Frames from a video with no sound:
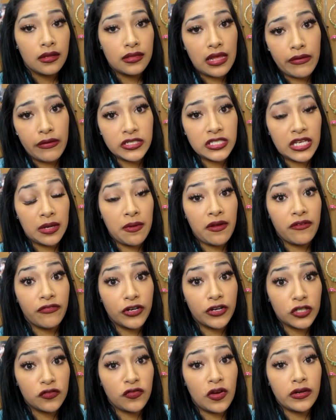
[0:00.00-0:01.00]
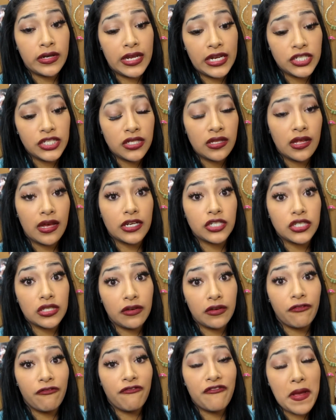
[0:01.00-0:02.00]
that was like my first foundation that actually
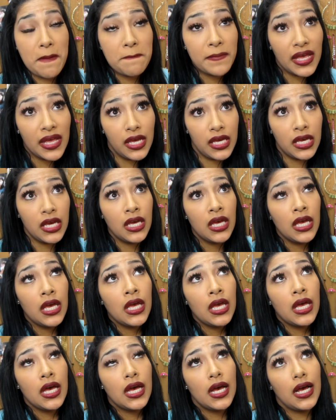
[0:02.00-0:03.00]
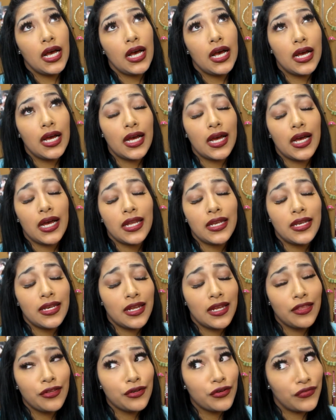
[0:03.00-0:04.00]
fit me. Uh,
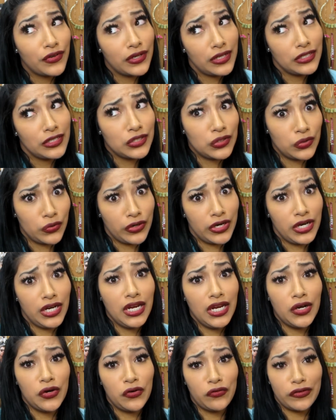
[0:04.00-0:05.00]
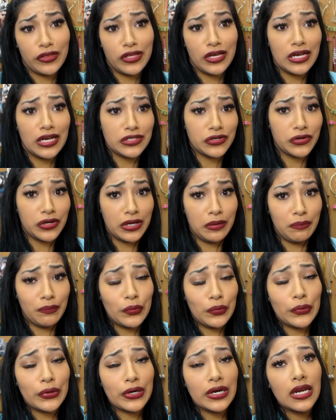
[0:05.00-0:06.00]
another funny story, hopefully you guys aren't getting
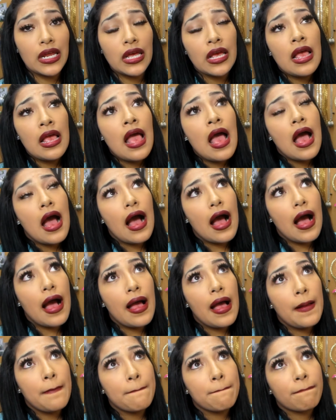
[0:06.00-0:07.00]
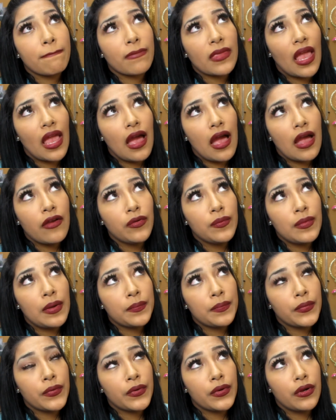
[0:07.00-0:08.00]
bored. Um, I
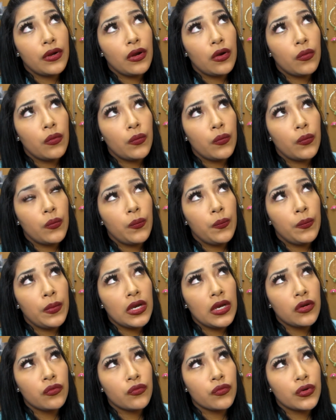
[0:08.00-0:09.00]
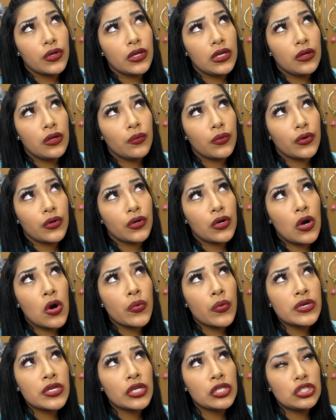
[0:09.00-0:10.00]
remember me and Rudy were
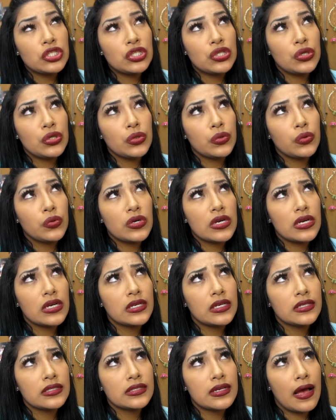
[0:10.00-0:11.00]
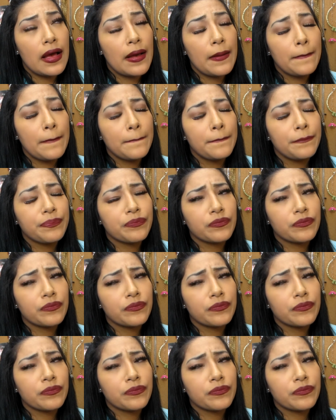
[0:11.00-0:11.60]
going to his um,